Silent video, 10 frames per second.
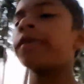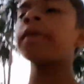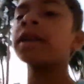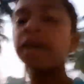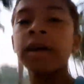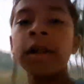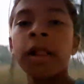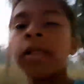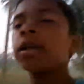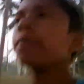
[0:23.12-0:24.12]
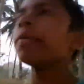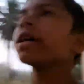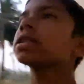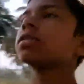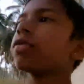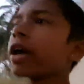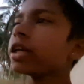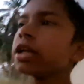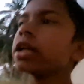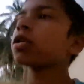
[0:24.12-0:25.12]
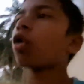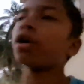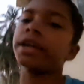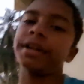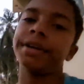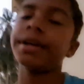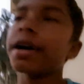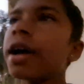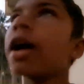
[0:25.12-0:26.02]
that, but he makes funny content